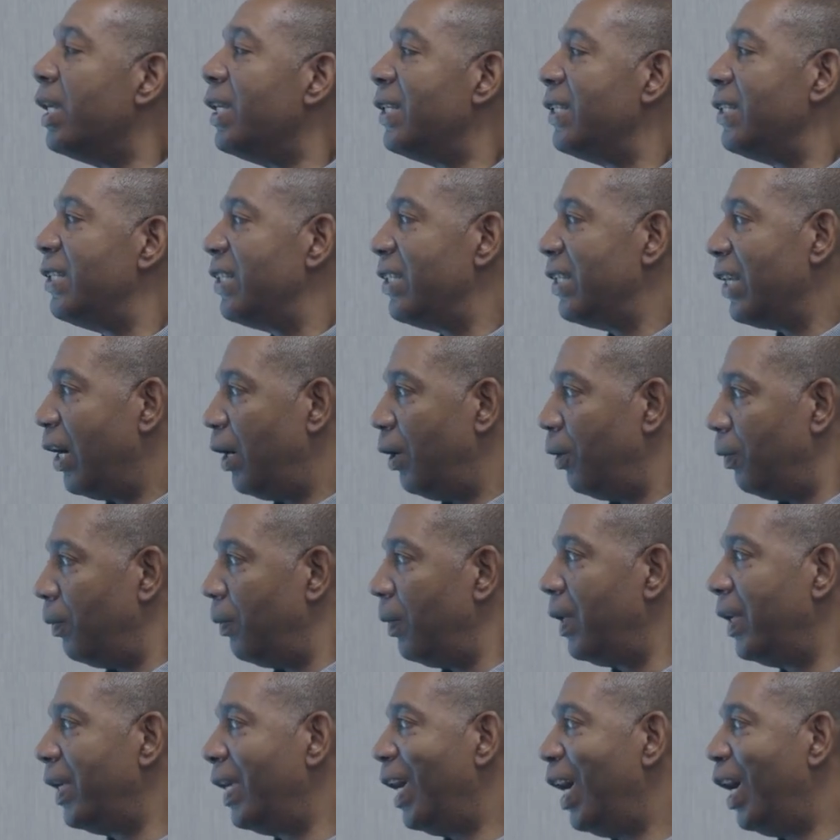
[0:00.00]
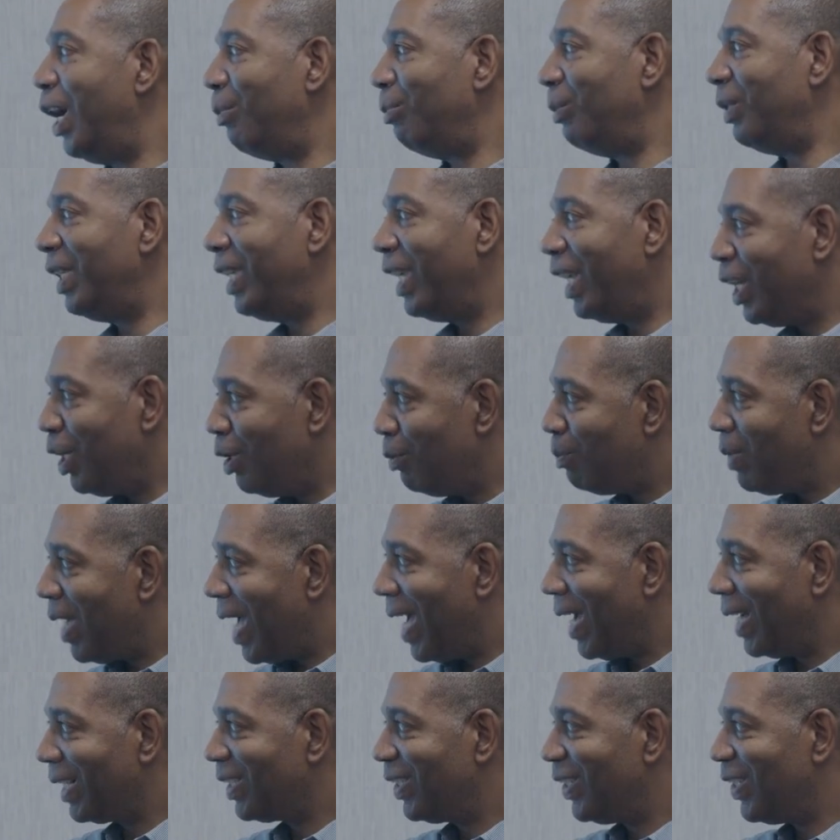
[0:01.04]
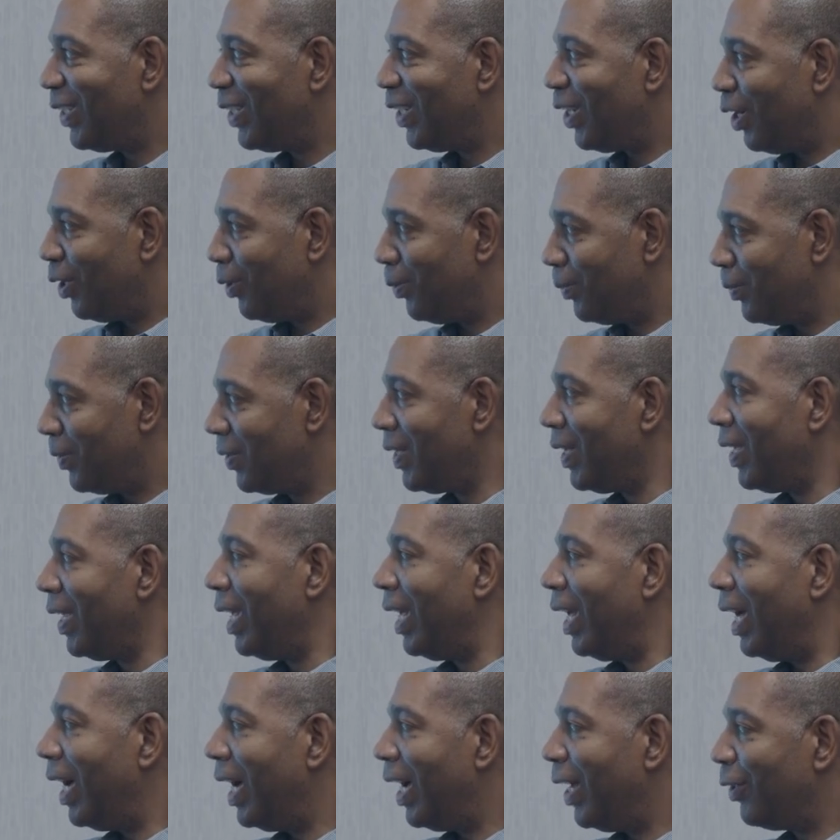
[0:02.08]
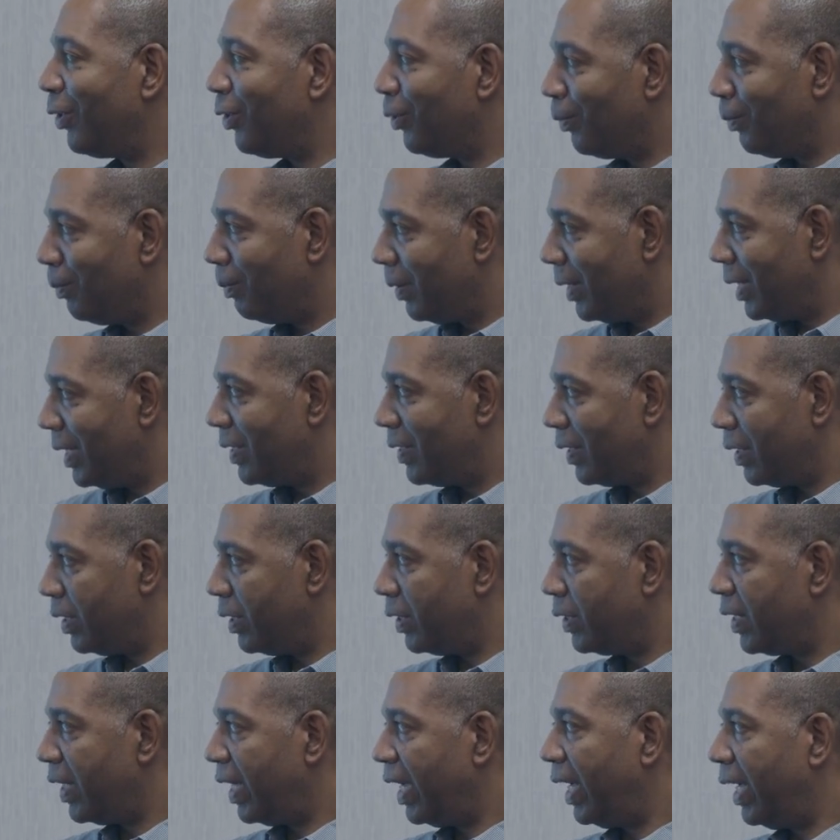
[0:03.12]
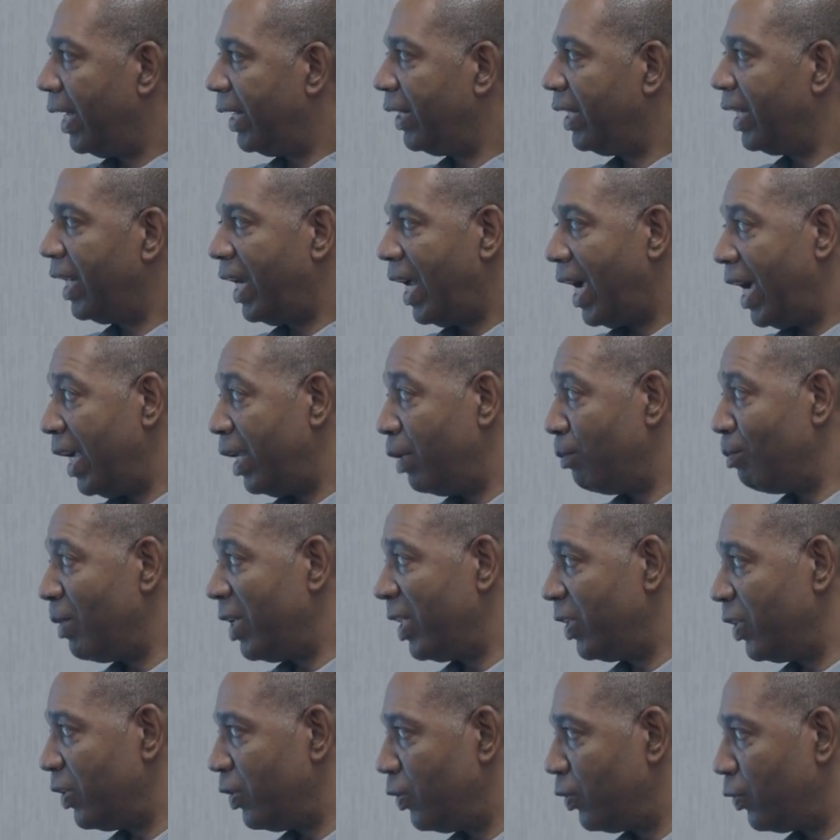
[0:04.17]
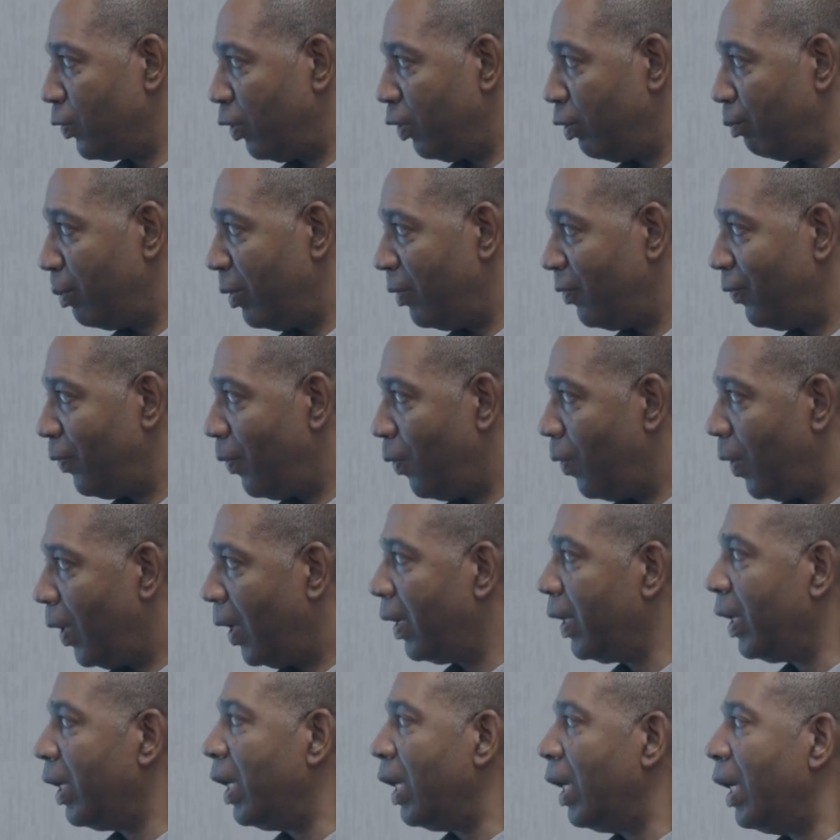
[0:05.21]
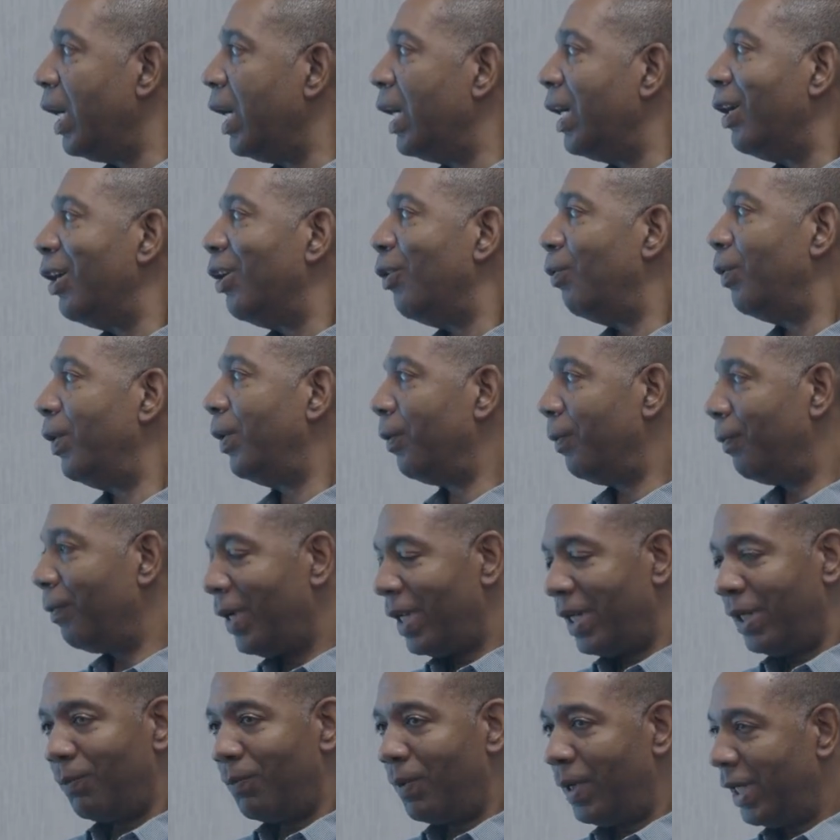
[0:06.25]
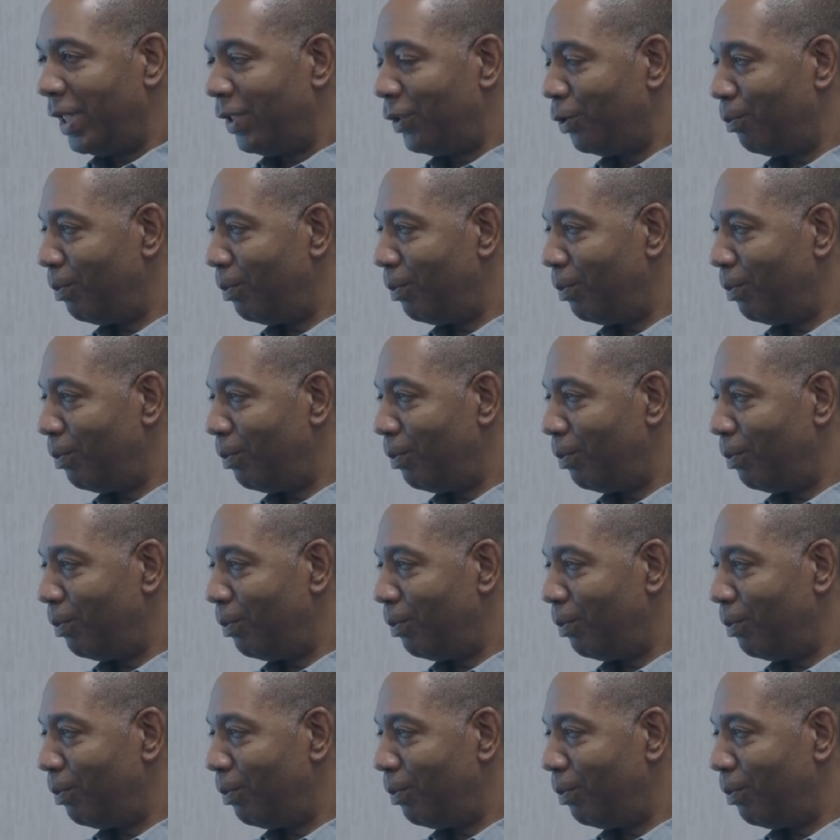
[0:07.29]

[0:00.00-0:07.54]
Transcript: So getting back to those other reasons that I had mentioned sort of before, we were running way too